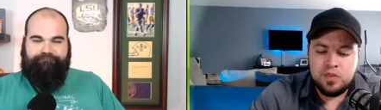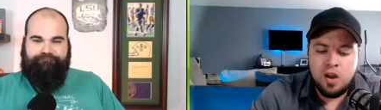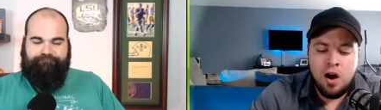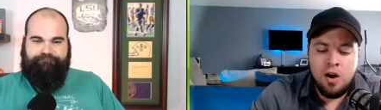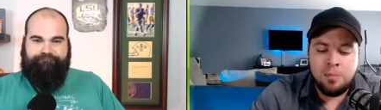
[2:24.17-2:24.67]

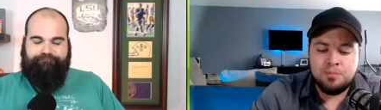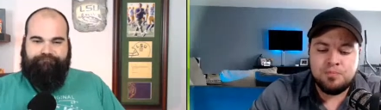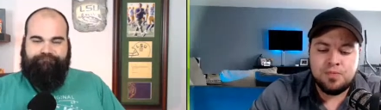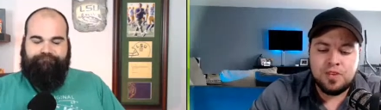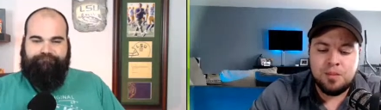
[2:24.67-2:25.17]
Speaker 1: Um,
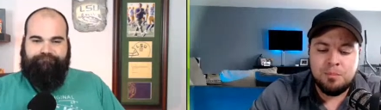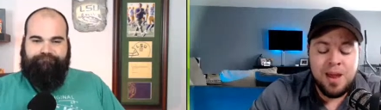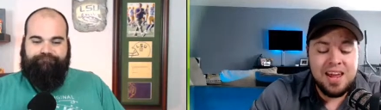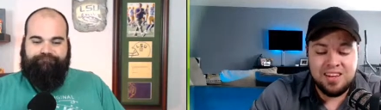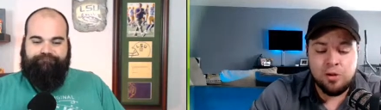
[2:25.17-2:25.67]

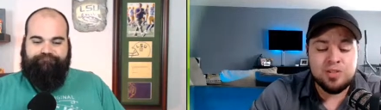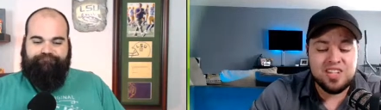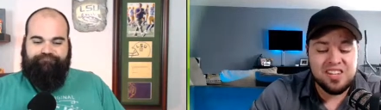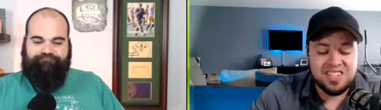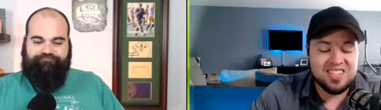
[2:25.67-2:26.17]
Manning, who
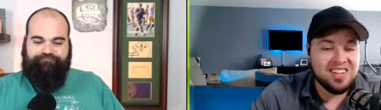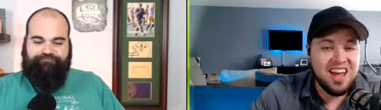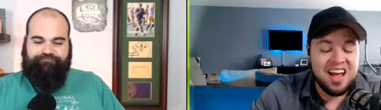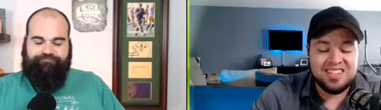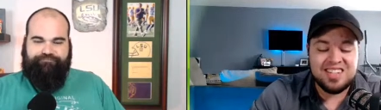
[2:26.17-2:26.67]
is listed
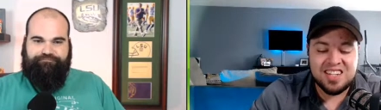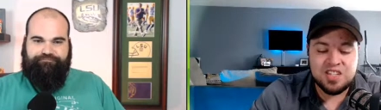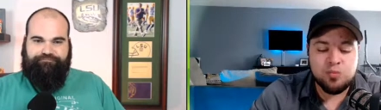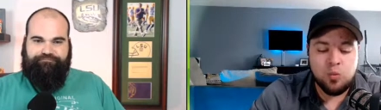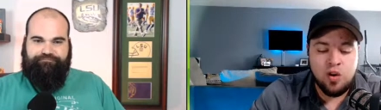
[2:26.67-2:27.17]
at
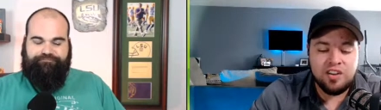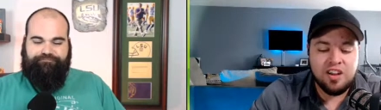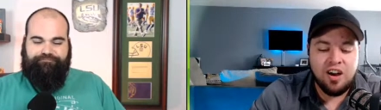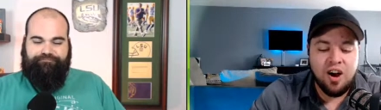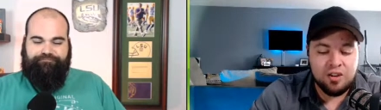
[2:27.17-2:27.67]
6'1,
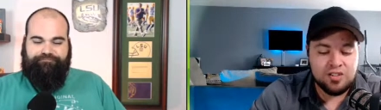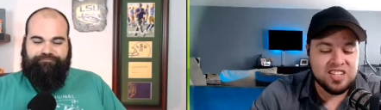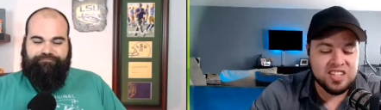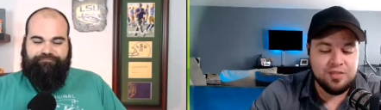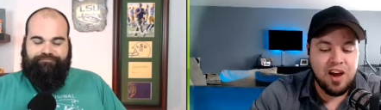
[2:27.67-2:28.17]

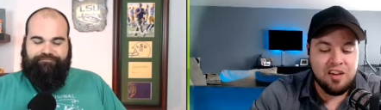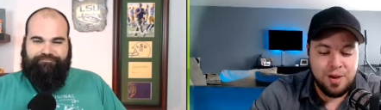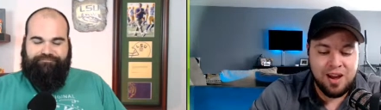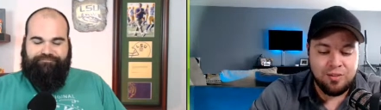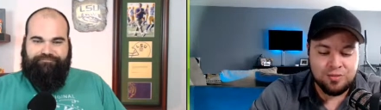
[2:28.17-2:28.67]
165
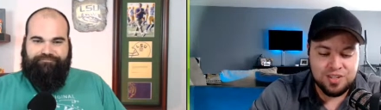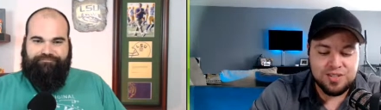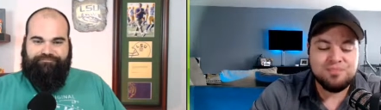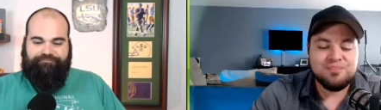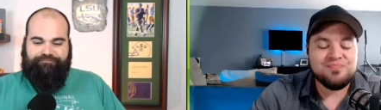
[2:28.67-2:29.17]
pounds.
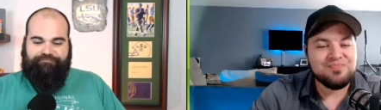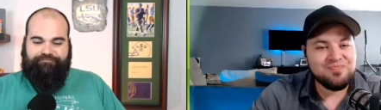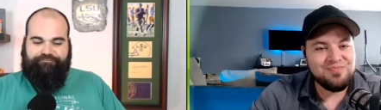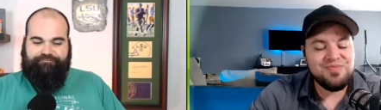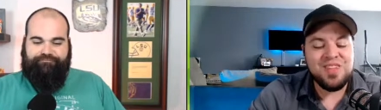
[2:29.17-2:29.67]

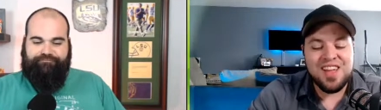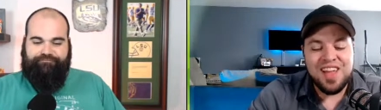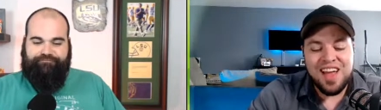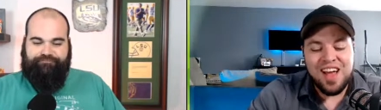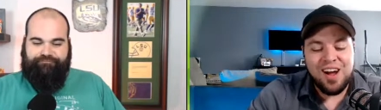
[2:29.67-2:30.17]

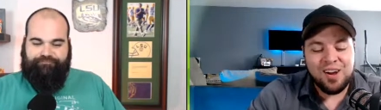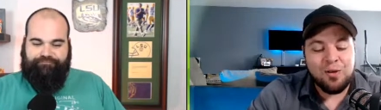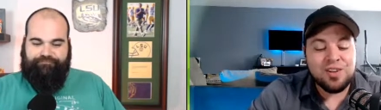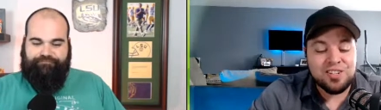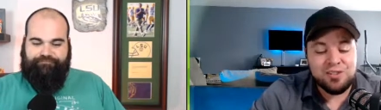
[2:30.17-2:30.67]

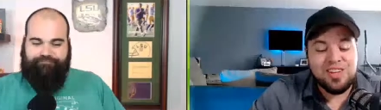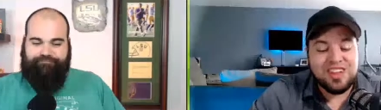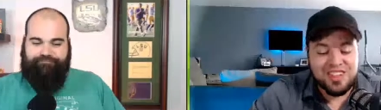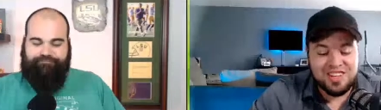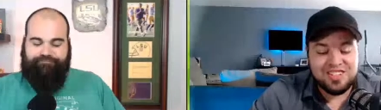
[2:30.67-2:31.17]
According to the
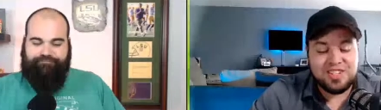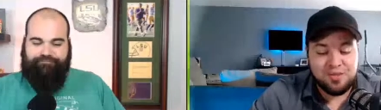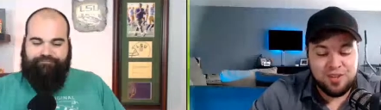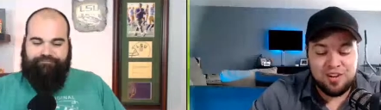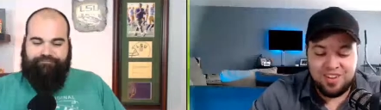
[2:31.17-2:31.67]
Athletic's
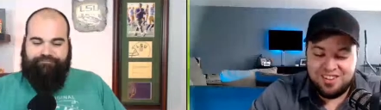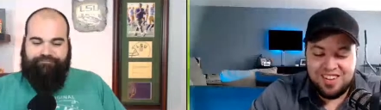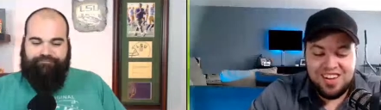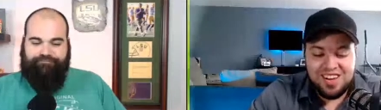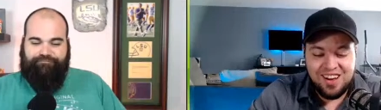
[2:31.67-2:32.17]
Jeff Duncan,
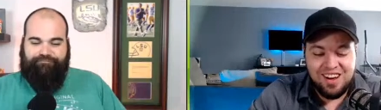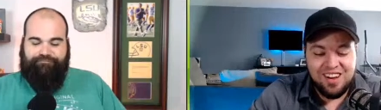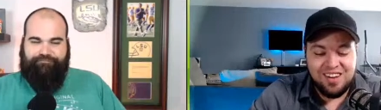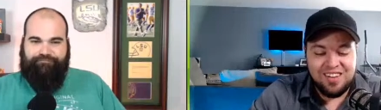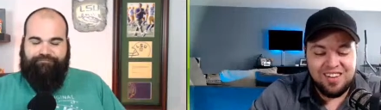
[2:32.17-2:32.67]

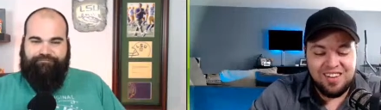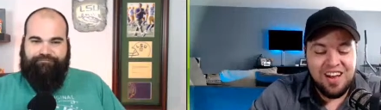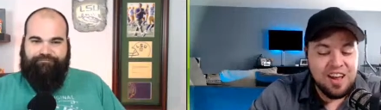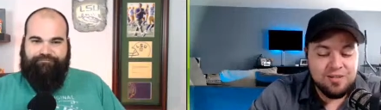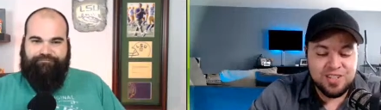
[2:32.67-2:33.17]
uh,
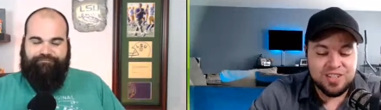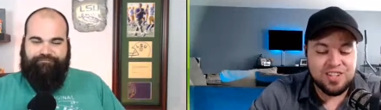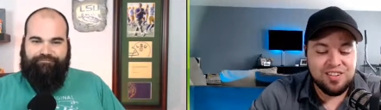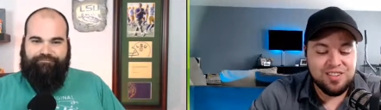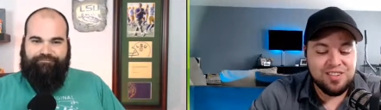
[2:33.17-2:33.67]
ahead of
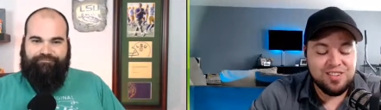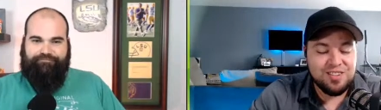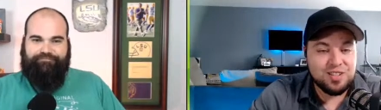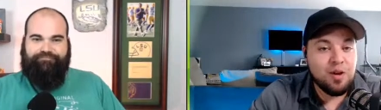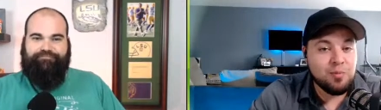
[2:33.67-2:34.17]
his
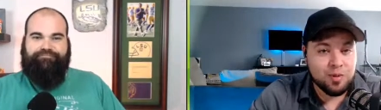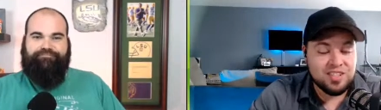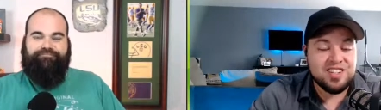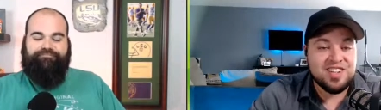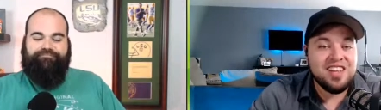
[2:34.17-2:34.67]
sophomore season,